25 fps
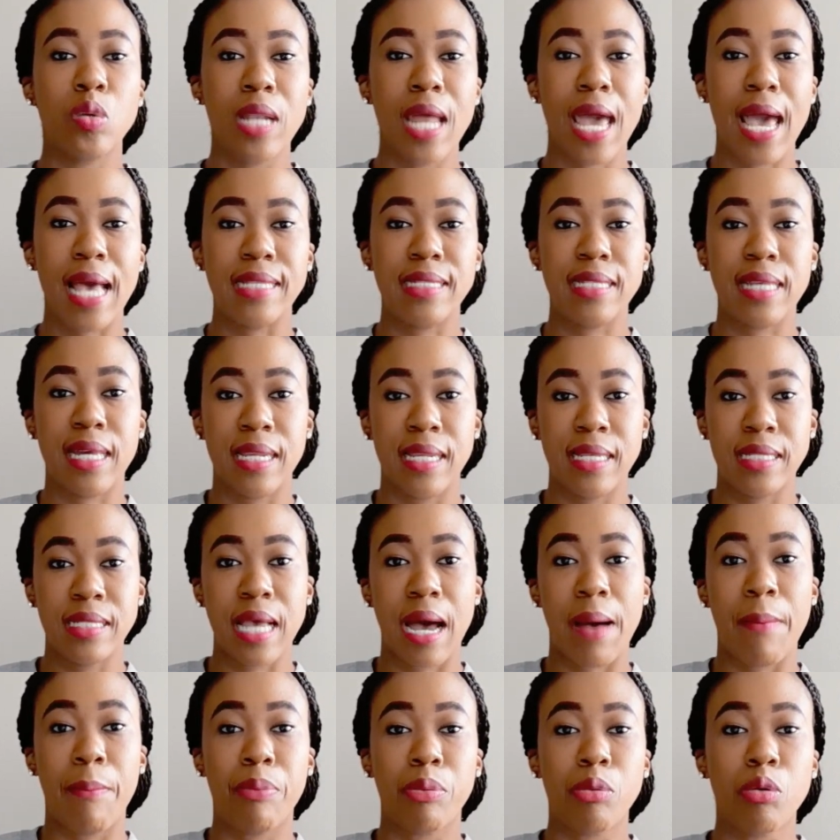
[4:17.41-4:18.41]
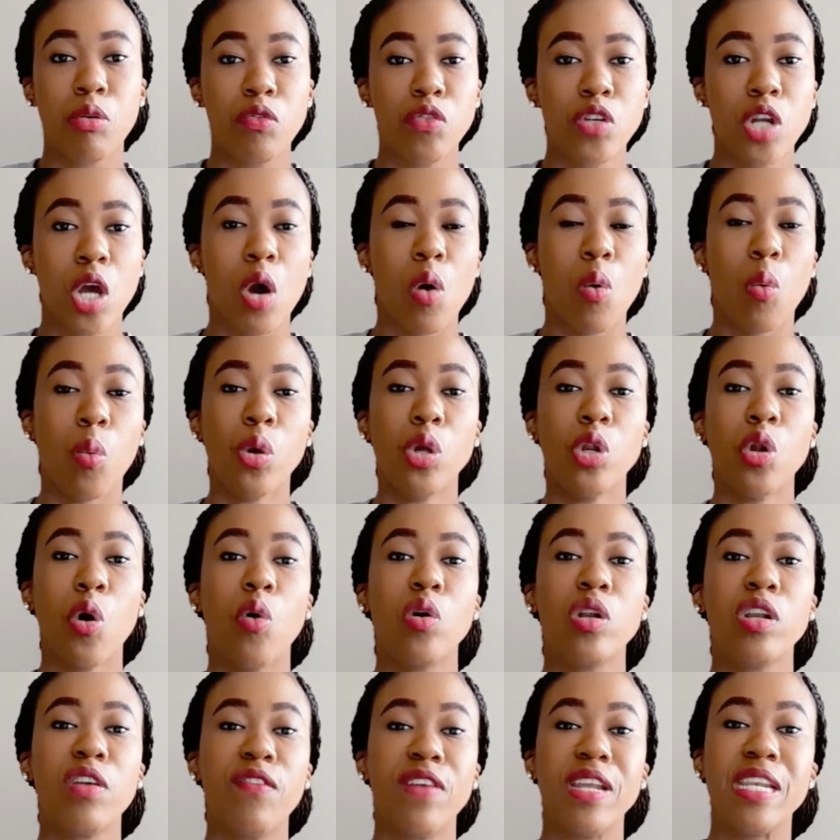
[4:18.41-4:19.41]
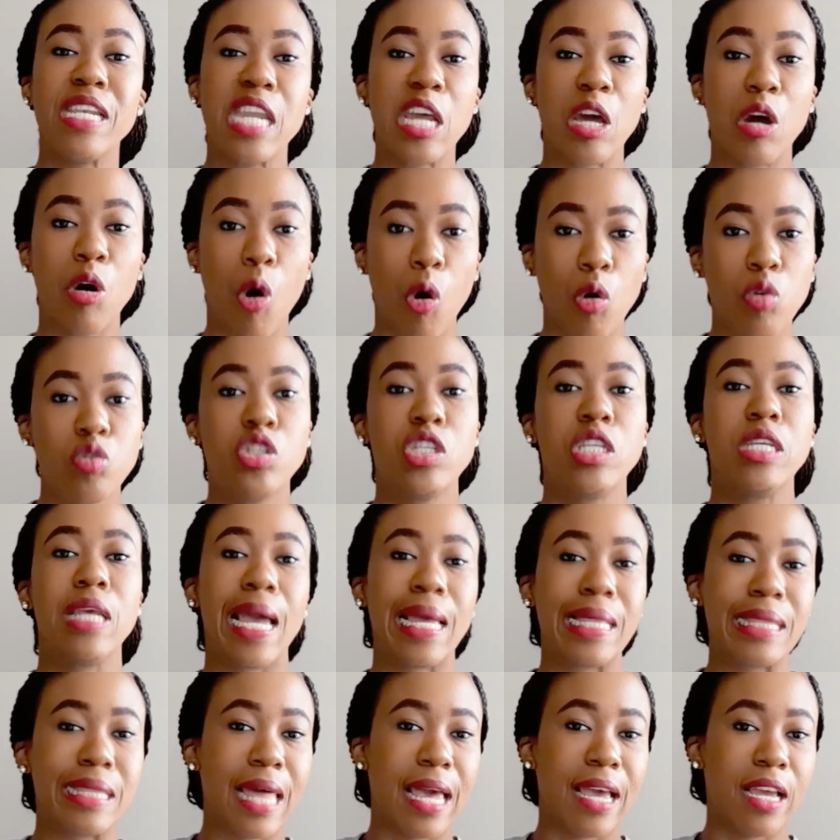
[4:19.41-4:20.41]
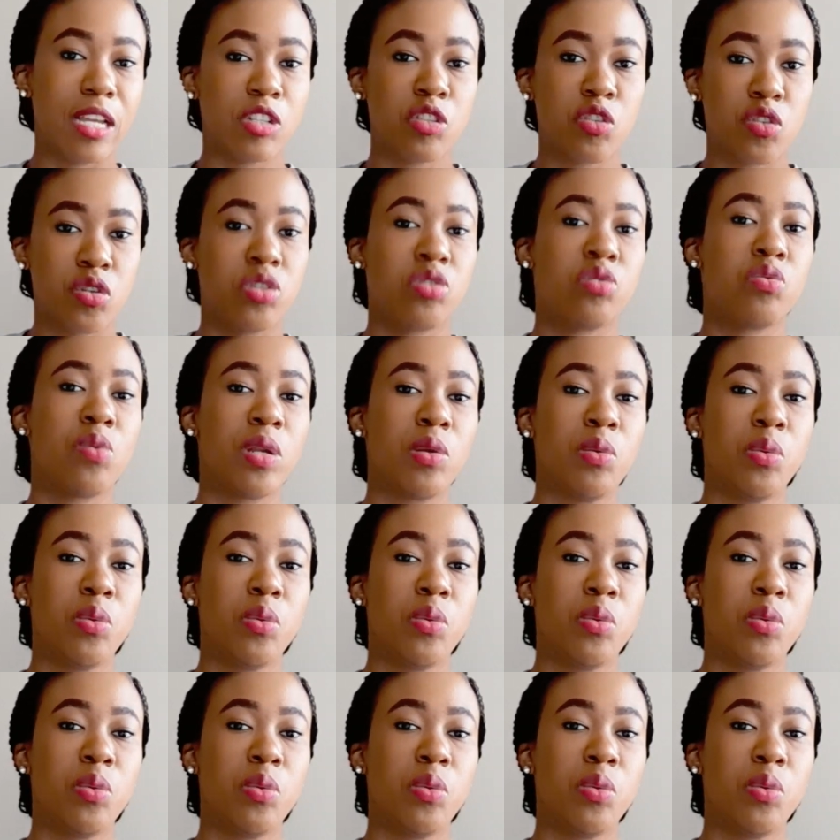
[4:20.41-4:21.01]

as it is approved, we don't even negotiate the interest rate,